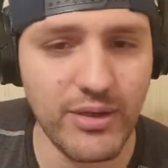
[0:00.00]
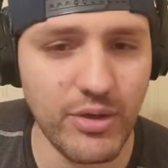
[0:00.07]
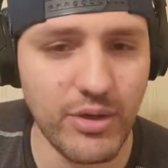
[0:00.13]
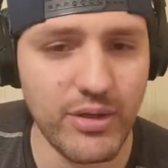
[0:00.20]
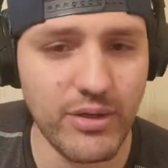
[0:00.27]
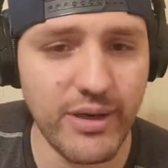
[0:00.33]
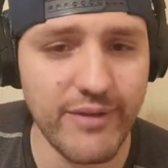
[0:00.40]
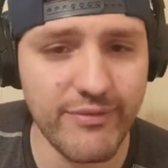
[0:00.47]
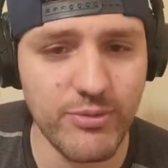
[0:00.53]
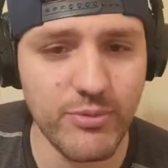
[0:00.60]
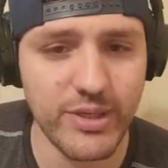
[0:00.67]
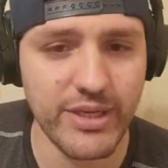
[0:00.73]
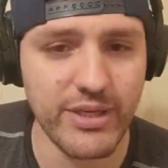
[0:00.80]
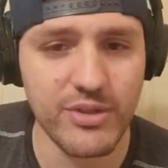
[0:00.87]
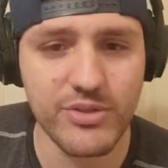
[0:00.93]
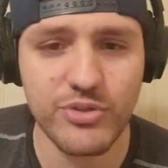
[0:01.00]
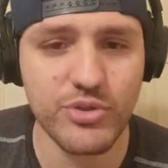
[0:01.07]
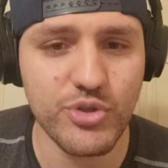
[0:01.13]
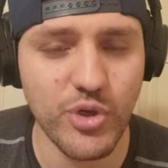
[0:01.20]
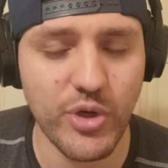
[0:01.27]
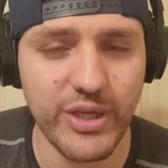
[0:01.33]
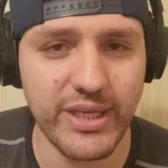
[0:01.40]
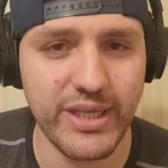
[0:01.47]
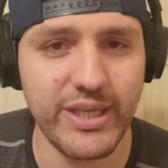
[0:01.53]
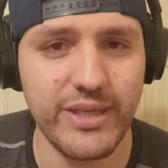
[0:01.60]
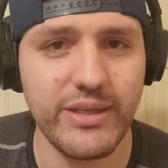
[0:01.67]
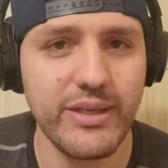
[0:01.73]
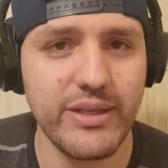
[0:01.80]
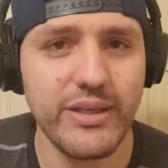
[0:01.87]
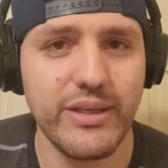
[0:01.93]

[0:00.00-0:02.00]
or everyone else to join in.